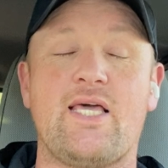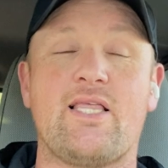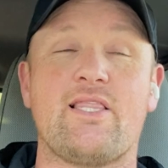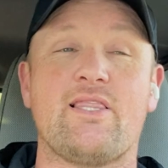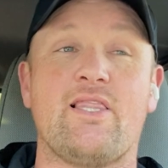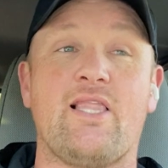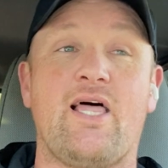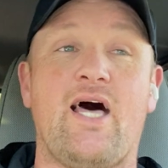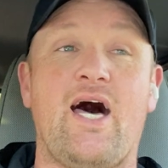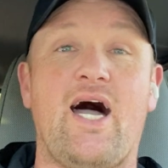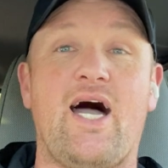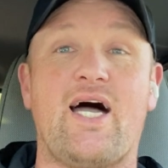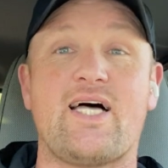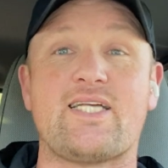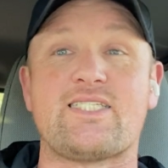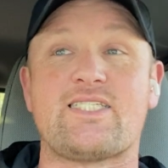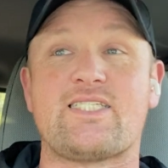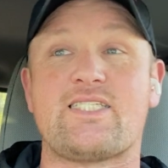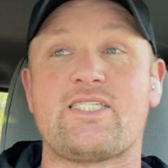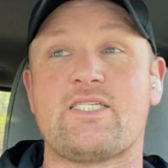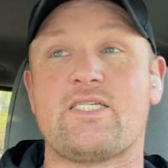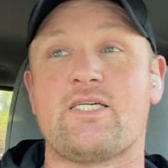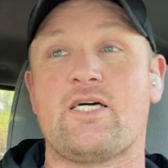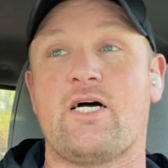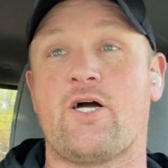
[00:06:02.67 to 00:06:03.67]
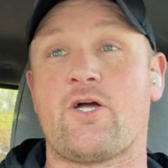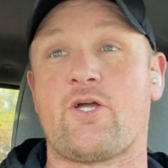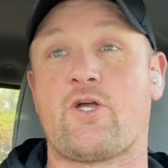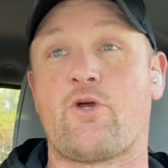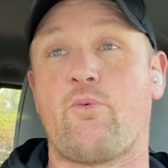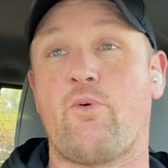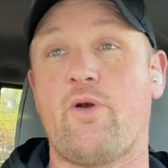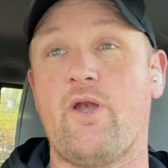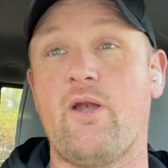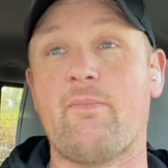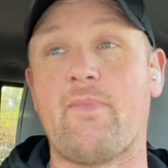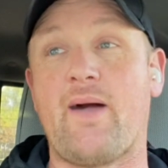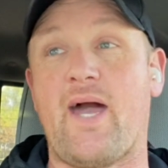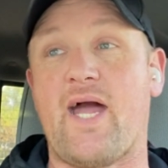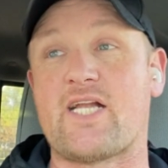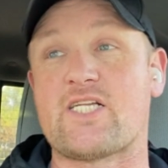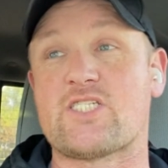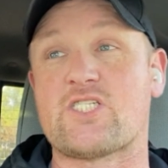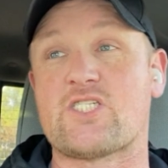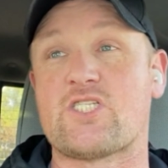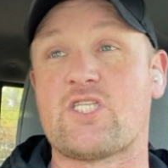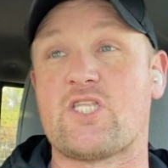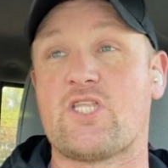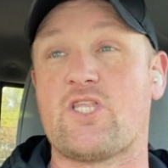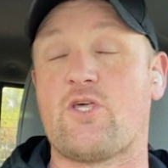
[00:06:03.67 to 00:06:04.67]
had lost a career
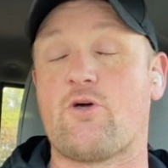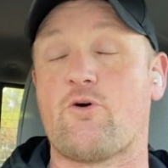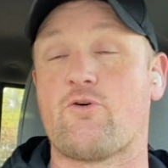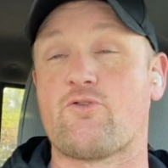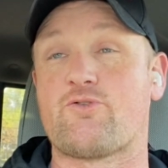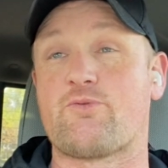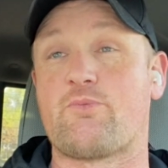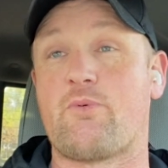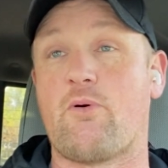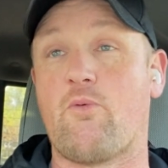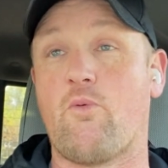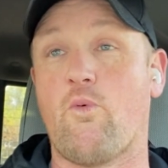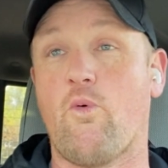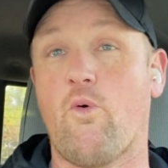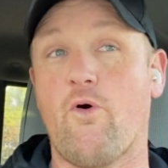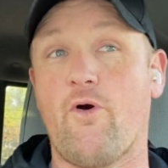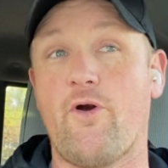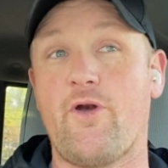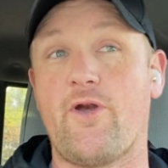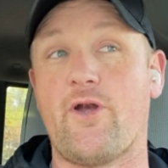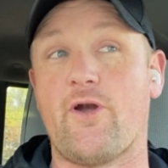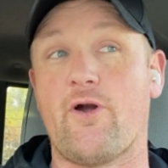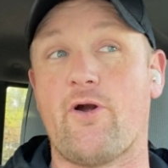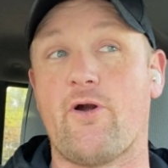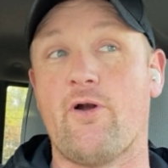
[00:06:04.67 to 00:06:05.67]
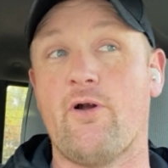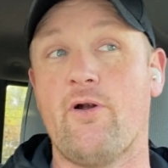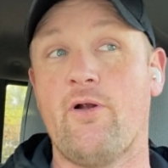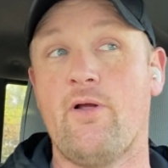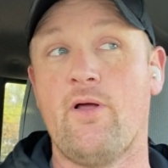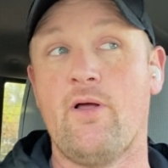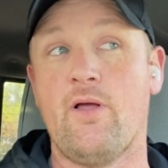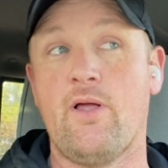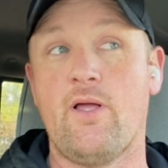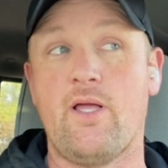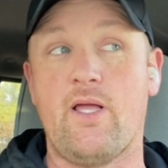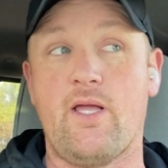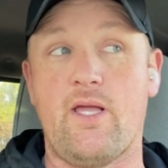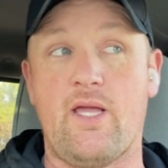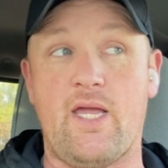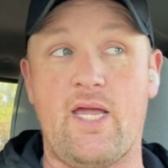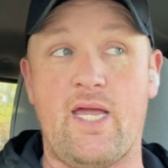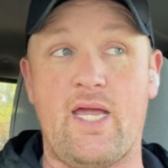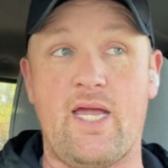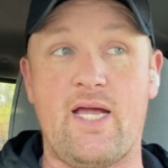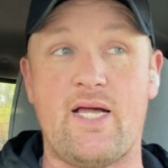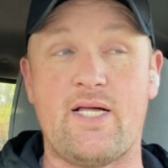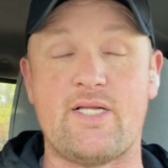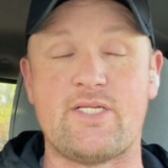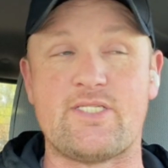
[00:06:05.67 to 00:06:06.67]
match to the Ultimate Warrior,
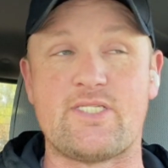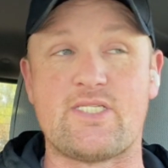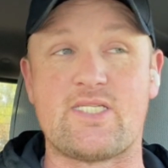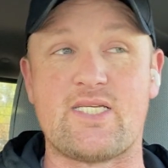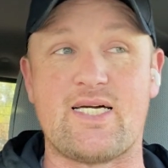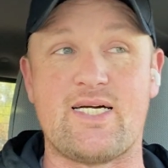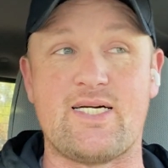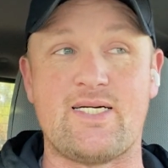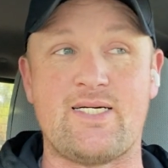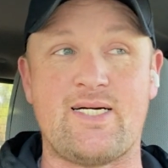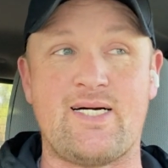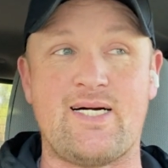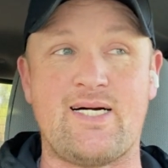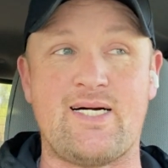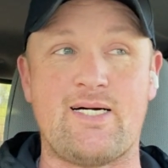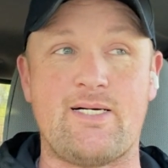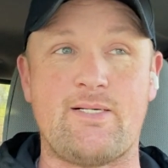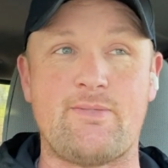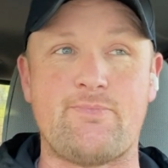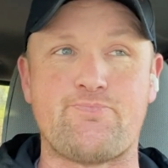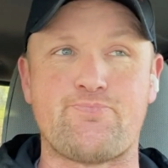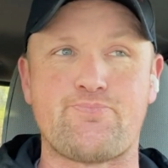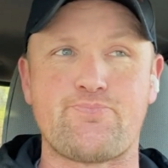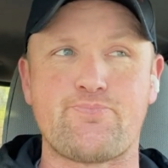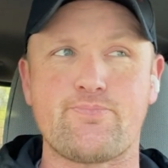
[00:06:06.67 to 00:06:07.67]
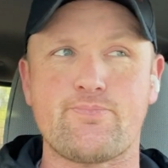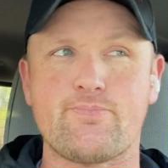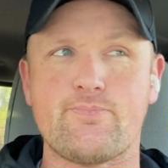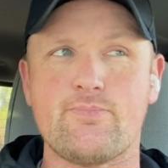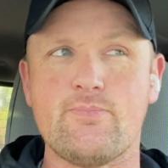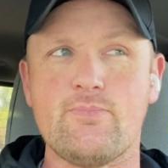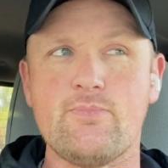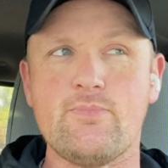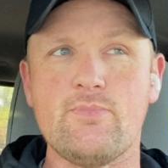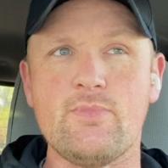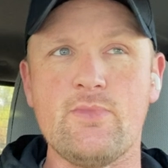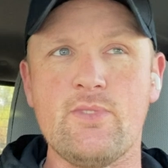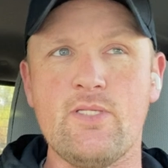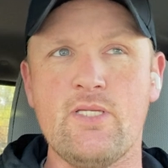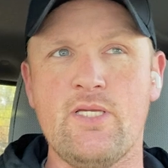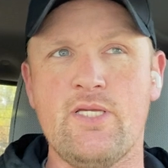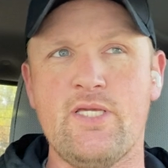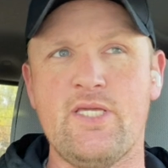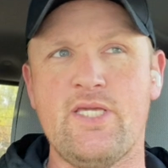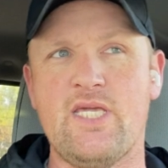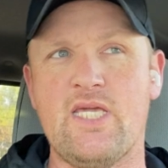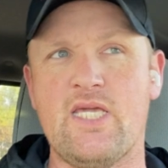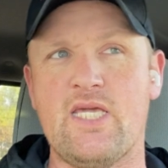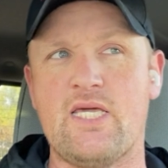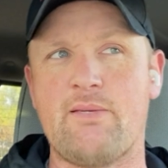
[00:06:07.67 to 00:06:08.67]
and
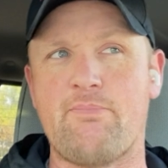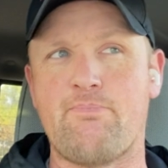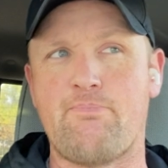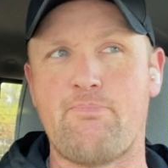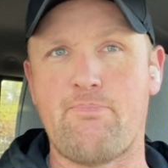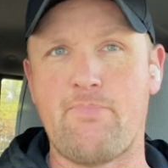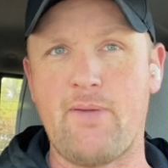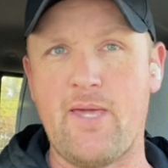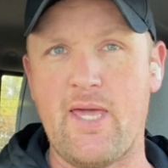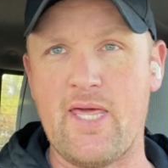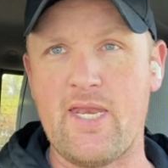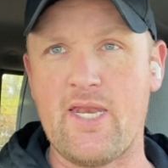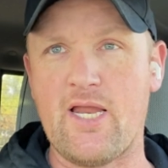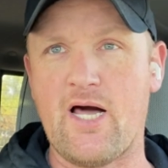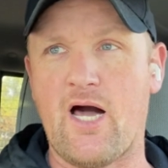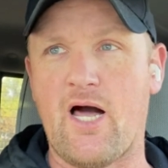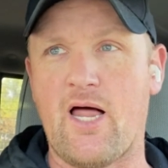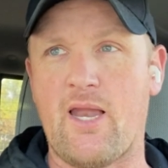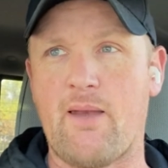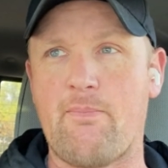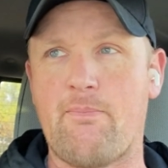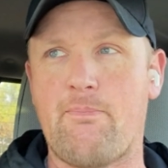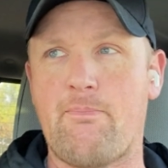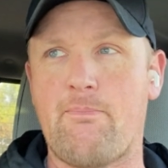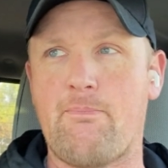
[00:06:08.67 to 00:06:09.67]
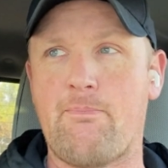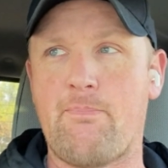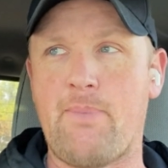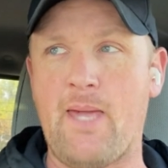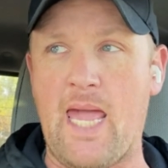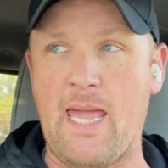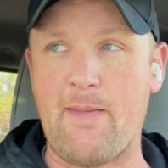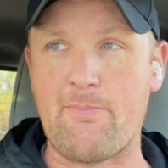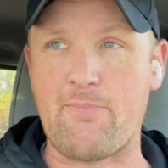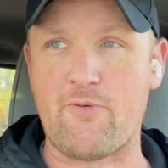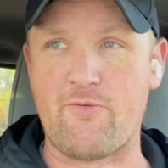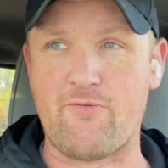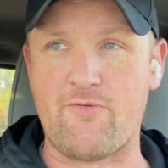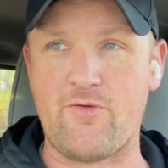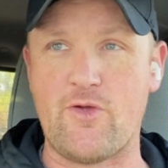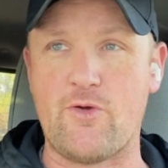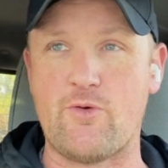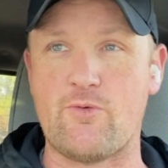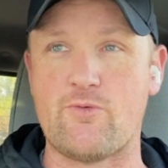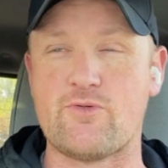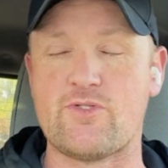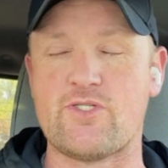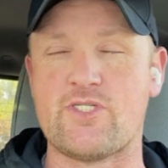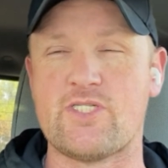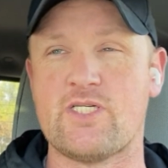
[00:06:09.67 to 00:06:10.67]
he had been on
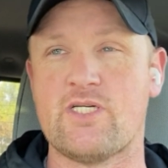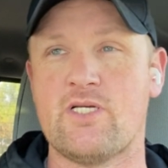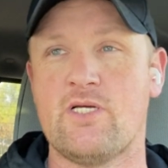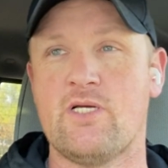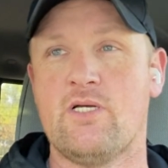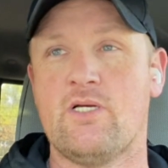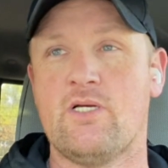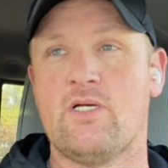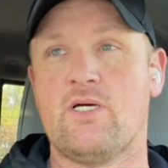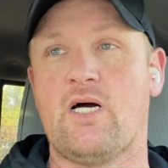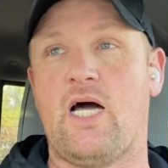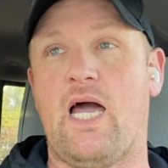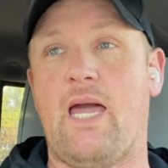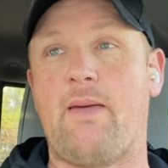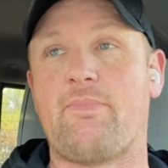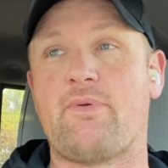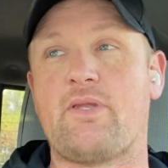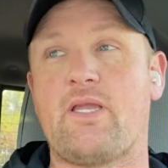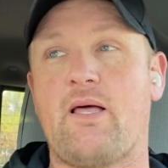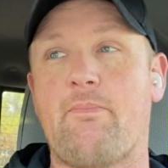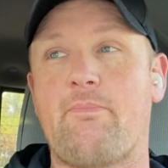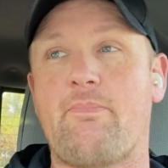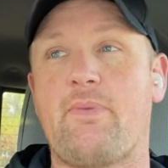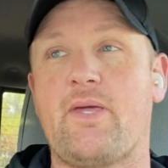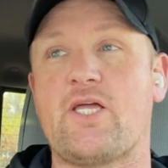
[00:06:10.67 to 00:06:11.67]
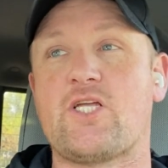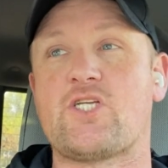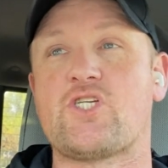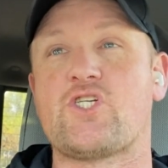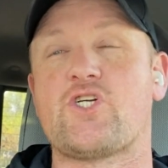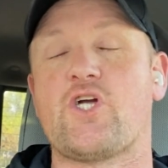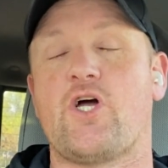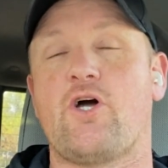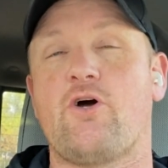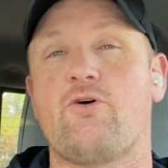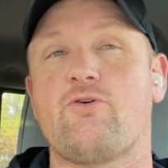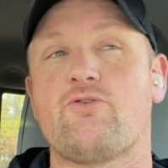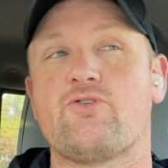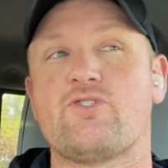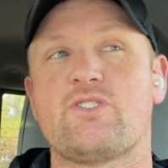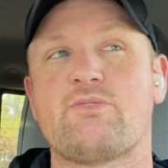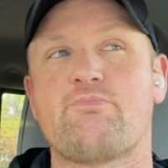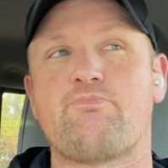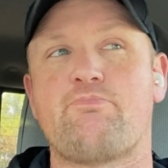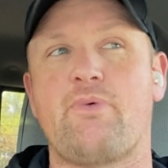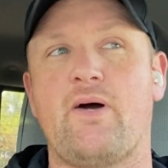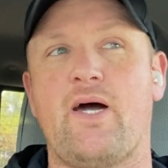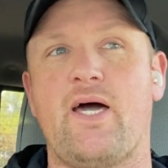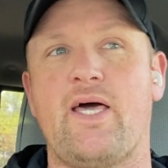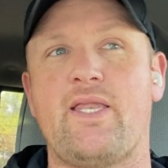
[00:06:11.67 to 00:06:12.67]
pay-per-views, hyping up big shows,
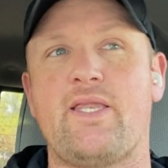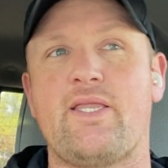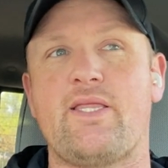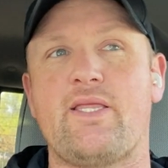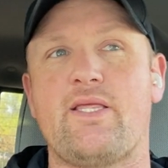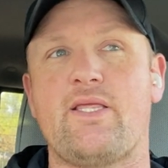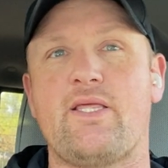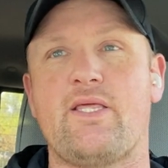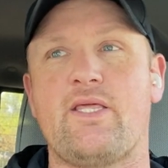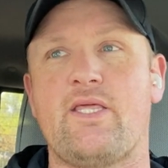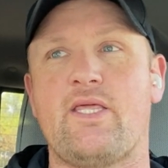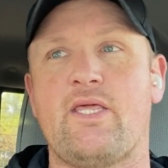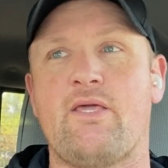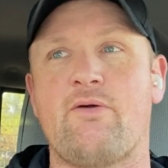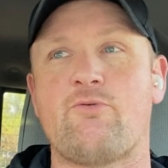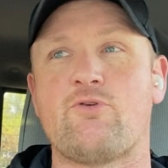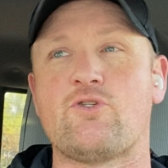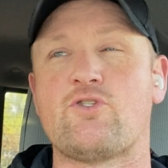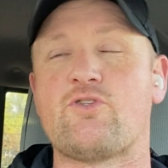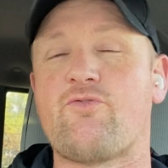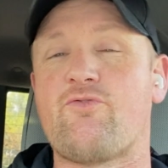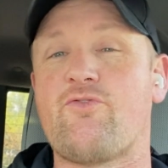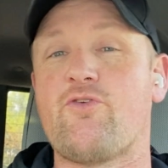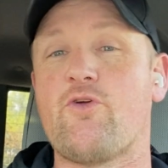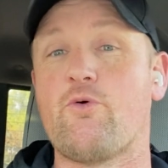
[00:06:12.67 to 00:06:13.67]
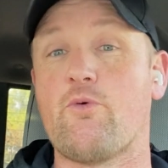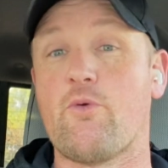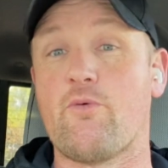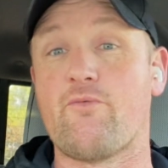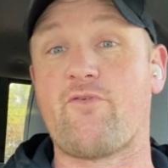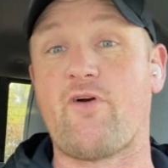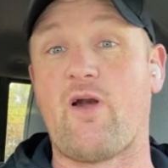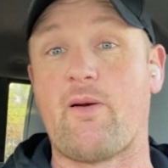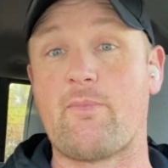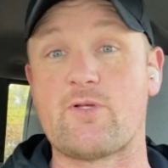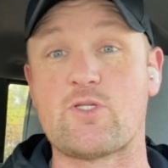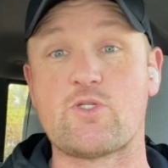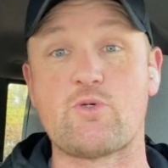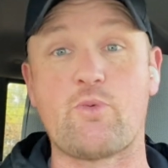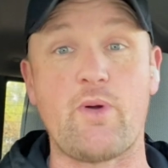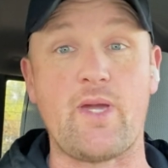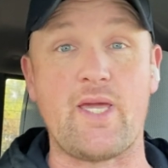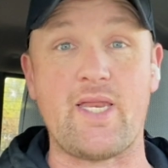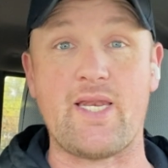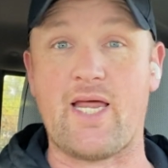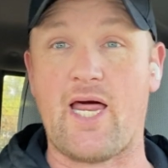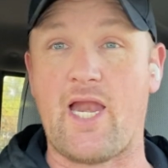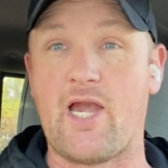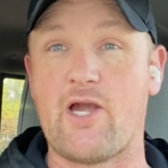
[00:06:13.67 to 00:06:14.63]
but it was few and far between.